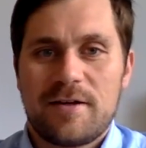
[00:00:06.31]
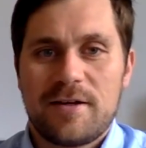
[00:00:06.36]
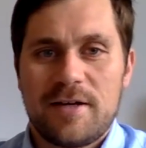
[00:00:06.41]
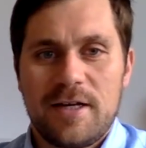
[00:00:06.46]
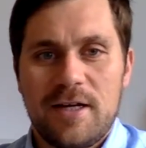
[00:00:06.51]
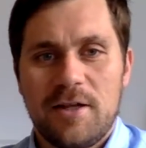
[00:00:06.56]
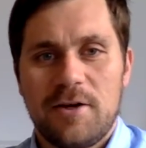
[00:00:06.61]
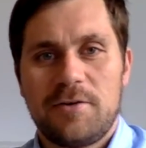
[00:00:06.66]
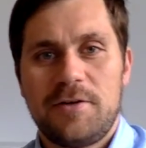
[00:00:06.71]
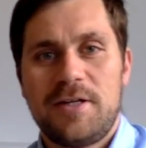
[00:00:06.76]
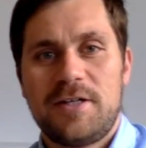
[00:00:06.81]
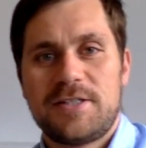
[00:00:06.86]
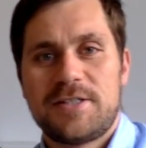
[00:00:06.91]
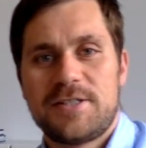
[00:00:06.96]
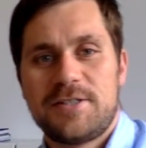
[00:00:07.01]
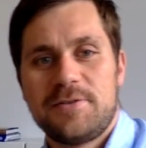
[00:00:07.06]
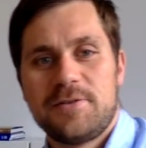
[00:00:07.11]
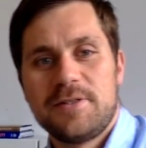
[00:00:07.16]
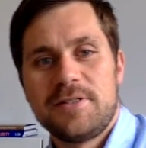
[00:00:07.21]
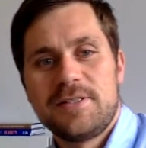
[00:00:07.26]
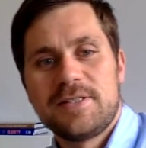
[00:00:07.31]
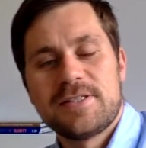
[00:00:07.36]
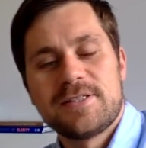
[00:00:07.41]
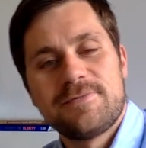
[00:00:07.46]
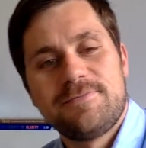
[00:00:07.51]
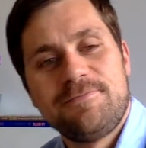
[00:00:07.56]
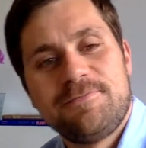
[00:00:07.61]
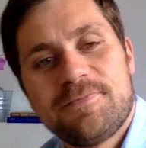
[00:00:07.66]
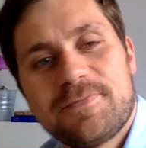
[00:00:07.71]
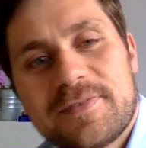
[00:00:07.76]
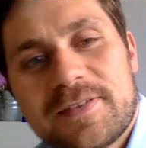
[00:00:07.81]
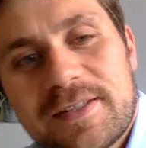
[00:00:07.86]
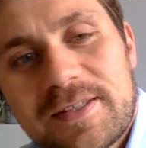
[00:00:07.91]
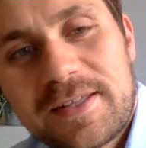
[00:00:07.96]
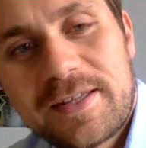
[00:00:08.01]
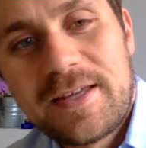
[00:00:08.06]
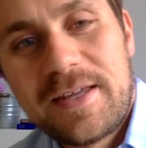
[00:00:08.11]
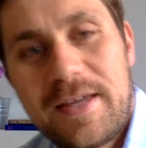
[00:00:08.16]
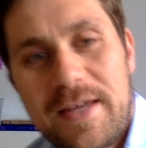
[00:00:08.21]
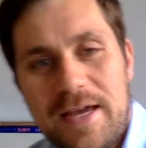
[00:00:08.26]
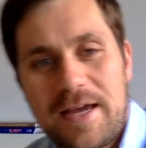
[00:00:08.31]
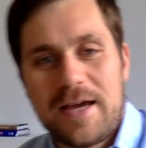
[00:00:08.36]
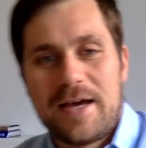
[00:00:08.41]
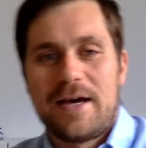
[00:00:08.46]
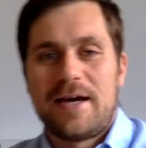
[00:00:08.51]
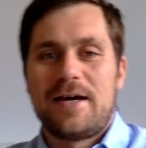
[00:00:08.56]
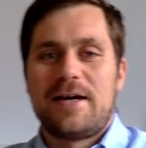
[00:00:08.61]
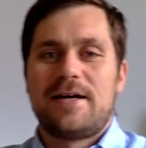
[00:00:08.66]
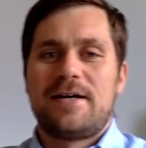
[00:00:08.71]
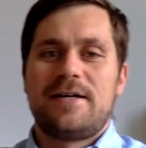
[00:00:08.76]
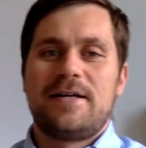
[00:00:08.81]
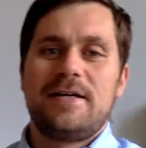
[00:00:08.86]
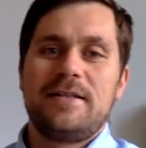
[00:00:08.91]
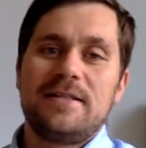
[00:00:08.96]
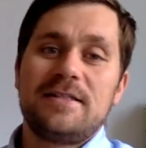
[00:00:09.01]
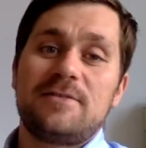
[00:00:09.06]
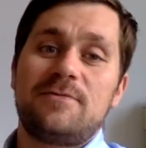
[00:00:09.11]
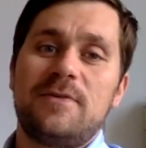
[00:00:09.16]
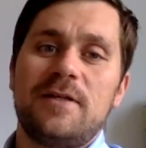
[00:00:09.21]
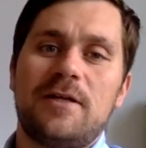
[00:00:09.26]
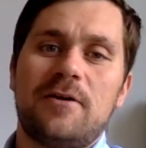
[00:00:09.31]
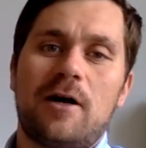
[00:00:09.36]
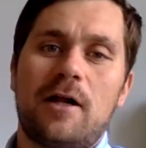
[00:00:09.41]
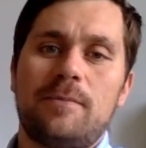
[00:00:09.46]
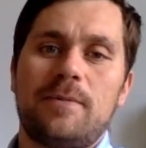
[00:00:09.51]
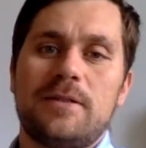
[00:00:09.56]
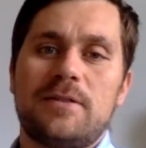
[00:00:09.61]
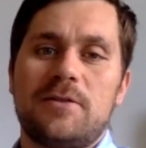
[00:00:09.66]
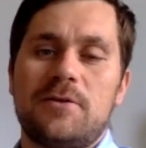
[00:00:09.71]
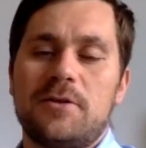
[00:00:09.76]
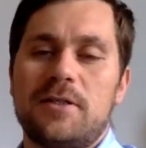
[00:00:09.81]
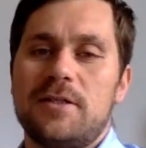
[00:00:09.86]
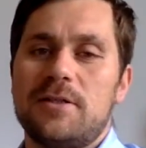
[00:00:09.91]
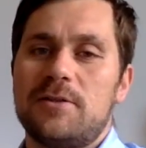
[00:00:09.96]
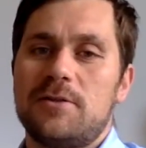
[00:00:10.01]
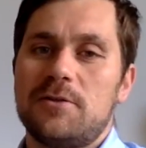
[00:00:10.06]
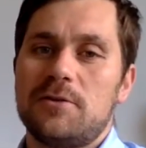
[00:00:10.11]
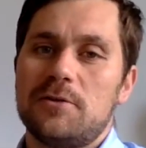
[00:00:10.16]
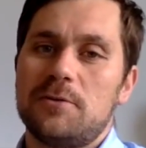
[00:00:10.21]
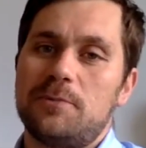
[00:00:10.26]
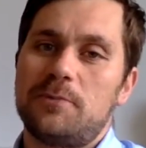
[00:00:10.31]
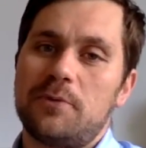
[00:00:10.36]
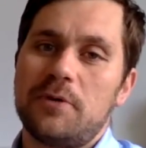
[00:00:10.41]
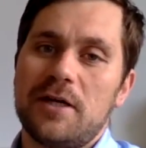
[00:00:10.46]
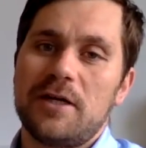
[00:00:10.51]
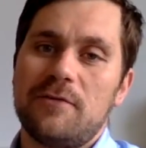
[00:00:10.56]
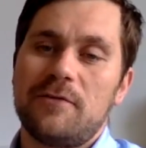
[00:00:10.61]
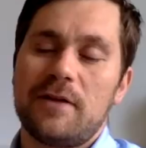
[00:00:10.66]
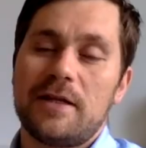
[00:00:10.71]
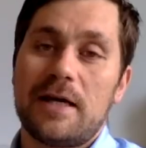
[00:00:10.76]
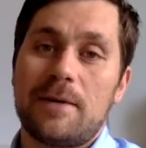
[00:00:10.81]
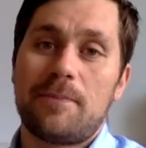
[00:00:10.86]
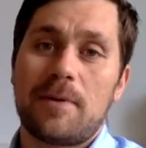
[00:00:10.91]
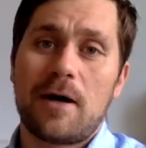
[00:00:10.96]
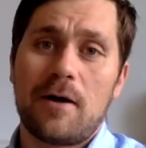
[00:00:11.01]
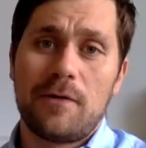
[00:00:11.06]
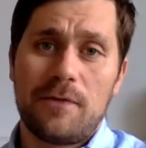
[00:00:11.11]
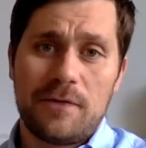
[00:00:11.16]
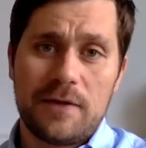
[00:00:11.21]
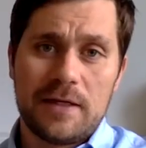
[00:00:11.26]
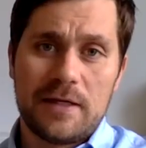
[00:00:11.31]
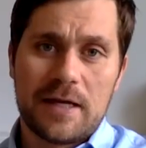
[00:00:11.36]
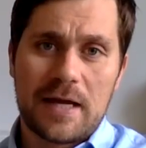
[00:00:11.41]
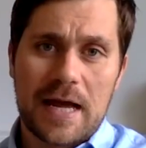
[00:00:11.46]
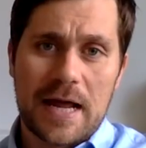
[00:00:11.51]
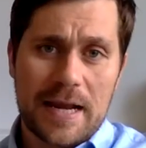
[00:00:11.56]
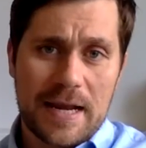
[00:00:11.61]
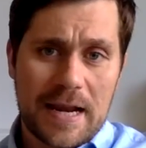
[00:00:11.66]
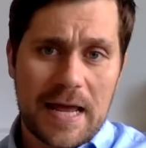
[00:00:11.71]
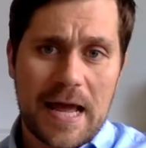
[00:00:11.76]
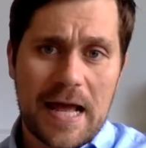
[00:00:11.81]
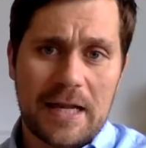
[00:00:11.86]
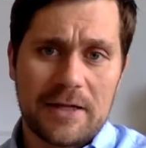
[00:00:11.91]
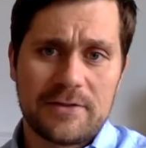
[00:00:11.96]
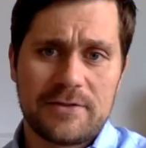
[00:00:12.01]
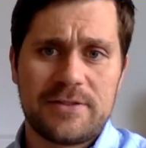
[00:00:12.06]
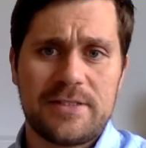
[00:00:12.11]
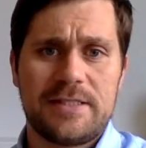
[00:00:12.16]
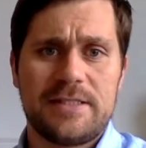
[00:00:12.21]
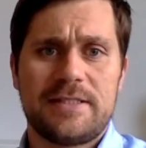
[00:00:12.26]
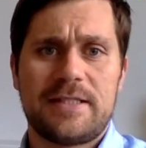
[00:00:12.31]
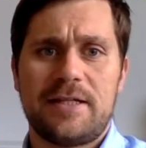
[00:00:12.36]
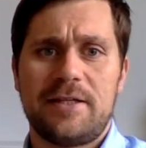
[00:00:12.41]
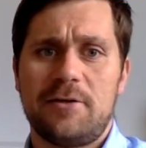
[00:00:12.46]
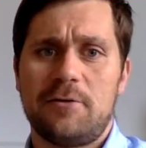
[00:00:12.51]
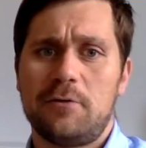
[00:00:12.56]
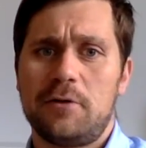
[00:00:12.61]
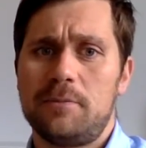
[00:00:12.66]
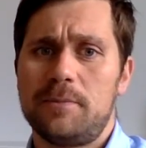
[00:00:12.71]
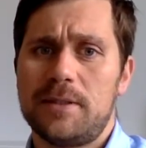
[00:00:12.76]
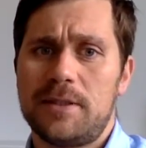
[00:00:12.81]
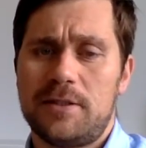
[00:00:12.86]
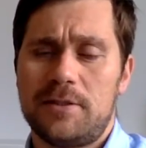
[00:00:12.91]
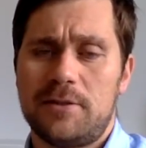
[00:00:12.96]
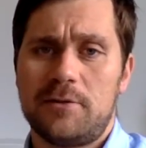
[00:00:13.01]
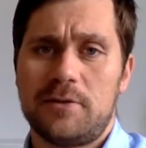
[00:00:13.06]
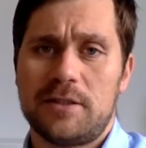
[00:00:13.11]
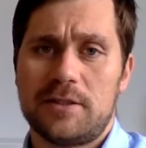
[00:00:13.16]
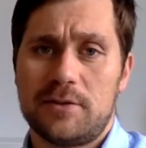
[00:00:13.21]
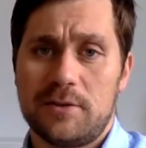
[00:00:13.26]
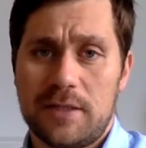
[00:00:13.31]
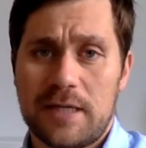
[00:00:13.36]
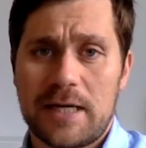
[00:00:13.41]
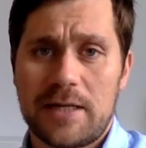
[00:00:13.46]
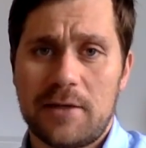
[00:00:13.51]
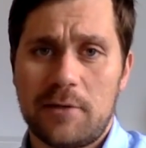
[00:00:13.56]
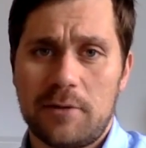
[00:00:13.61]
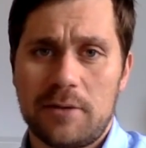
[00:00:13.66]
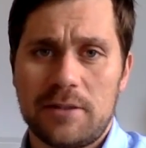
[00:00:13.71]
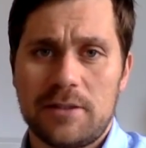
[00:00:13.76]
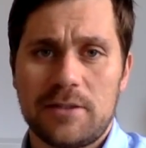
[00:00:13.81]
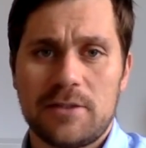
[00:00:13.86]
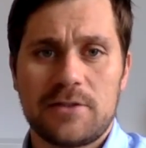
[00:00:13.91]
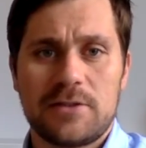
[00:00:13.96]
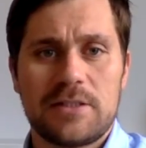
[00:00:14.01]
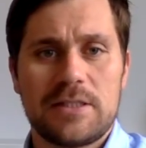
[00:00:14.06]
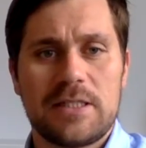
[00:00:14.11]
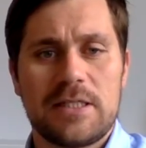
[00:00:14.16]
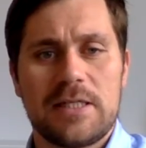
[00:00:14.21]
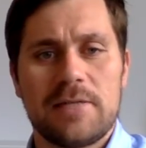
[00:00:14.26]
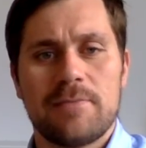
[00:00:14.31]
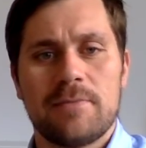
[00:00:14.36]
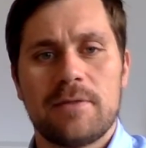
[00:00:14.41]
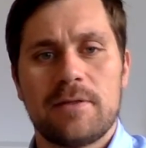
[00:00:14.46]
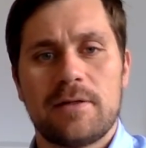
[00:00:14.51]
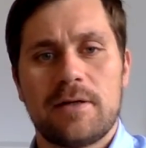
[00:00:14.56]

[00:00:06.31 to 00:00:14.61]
Hello dear students. In this video I'll be talking to you briefly about the analysis that you will be doing together with your team.